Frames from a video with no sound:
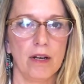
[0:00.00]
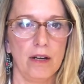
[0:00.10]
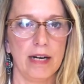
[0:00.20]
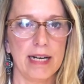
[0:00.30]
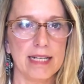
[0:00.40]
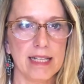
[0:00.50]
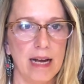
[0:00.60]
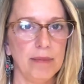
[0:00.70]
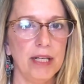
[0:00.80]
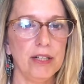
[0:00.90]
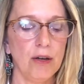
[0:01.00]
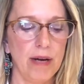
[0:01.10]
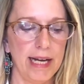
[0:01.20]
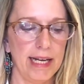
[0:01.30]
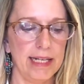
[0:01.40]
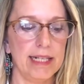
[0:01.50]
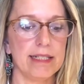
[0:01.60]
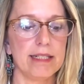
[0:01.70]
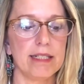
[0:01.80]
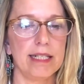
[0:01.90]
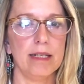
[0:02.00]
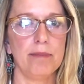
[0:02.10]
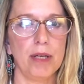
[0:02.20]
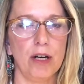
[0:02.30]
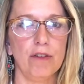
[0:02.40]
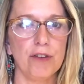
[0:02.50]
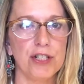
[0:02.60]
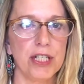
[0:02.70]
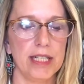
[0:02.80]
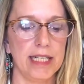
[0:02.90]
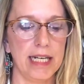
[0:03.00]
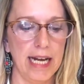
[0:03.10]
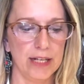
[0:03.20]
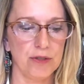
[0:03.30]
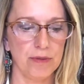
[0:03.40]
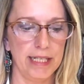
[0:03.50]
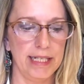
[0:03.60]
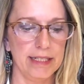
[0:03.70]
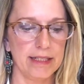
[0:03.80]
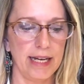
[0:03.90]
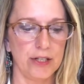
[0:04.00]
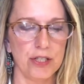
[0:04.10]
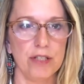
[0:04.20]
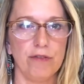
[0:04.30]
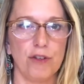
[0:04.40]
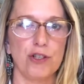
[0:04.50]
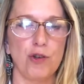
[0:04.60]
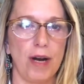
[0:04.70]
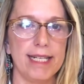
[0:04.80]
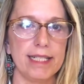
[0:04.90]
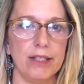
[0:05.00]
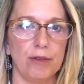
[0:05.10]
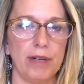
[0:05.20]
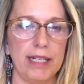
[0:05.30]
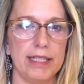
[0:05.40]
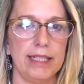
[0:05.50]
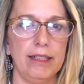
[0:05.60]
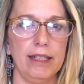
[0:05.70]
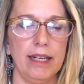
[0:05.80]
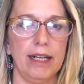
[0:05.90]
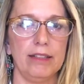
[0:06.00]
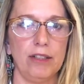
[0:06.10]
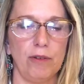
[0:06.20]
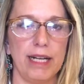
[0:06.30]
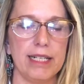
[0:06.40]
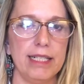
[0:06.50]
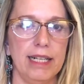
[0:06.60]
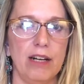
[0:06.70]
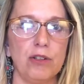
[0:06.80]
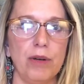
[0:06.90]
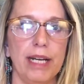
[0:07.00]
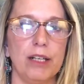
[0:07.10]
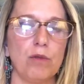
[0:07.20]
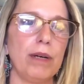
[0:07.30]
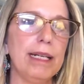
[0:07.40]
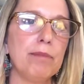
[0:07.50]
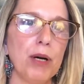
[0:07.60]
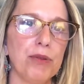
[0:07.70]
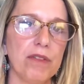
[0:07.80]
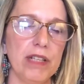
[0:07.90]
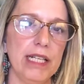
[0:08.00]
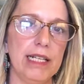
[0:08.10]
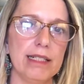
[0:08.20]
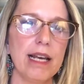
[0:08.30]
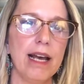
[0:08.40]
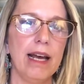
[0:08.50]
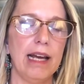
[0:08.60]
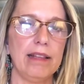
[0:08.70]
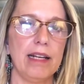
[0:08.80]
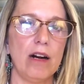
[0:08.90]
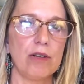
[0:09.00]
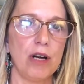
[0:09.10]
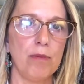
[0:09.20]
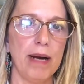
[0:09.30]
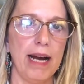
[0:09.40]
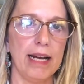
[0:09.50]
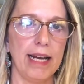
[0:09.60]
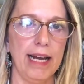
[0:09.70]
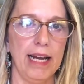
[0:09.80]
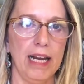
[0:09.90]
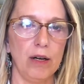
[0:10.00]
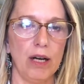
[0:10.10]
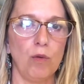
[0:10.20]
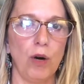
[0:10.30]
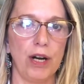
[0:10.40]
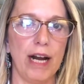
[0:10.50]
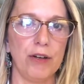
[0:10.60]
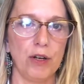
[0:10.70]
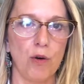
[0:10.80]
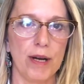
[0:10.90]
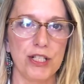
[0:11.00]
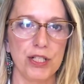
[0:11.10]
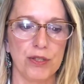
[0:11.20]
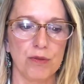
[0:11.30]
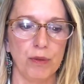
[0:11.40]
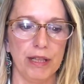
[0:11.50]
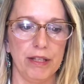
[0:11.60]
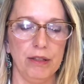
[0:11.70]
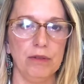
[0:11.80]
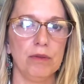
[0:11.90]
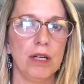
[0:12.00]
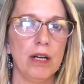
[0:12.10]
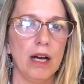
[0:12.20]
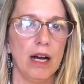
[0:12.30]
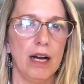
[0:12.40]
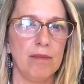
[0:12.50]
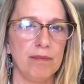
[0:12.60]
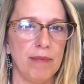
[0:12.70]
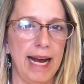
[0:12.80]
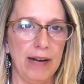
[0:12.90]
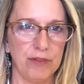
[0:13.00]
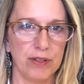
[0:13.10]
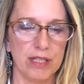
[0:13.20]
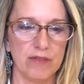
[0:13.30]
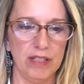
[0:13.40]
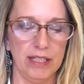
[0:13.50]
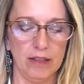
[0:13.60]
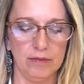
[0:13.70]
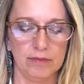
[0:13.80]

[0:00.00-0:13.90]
All right, guys, I'm going to go ahead and skip over to the next reading section for traits and heredity, and I'll go ahead and read both of these, and then I'll go back and work out your questions with you after this video.